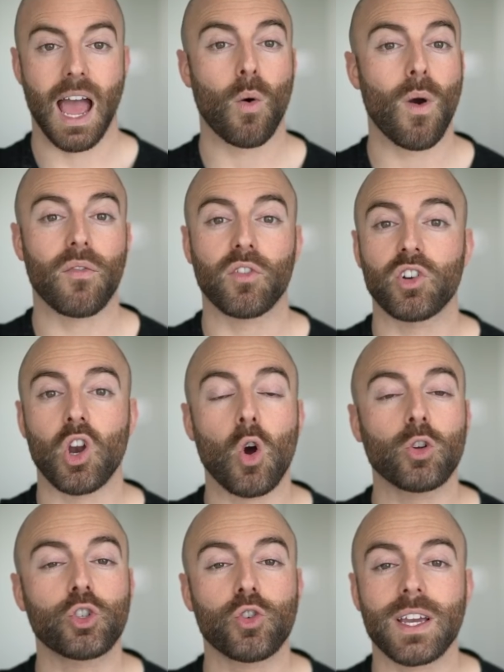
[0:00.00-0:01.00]
However,
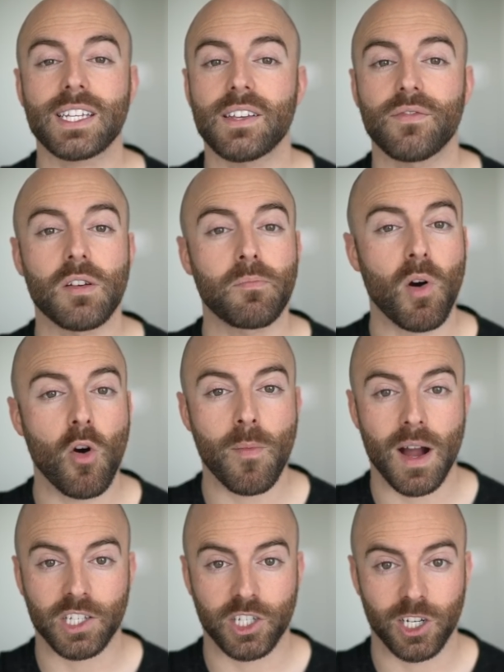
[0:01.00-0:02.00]
no trace of the
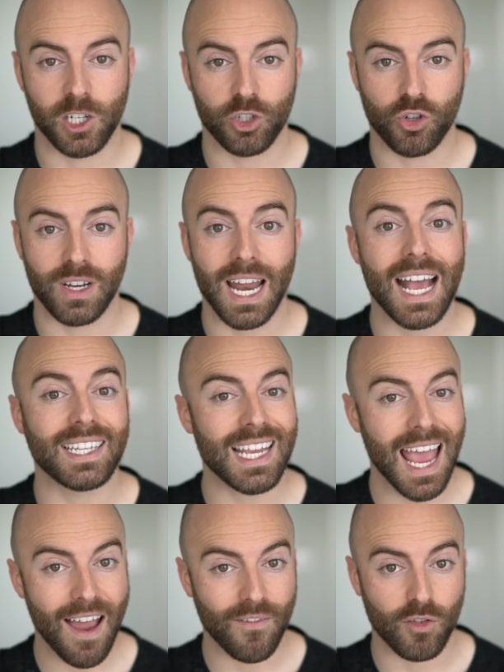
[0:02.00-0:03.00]
Beaumont children has
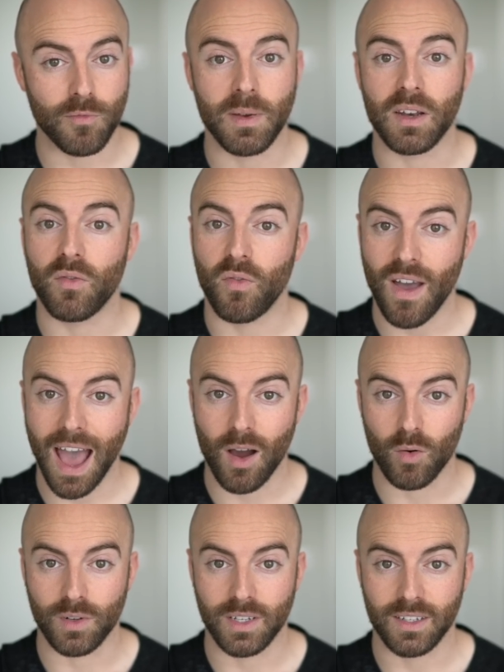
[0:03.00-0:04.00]
ever been
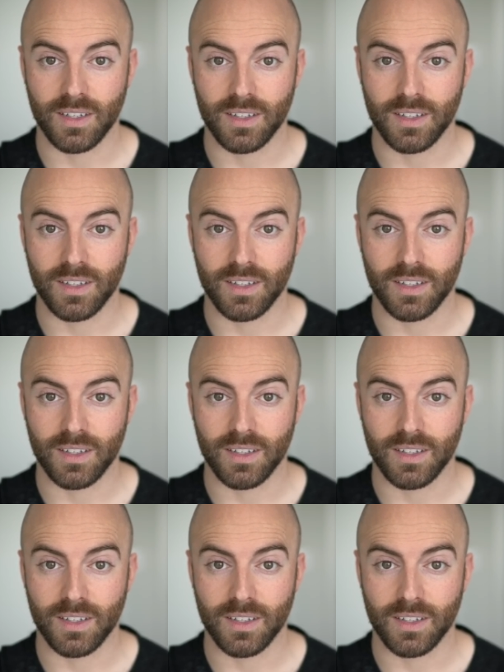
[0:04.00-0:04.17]
found.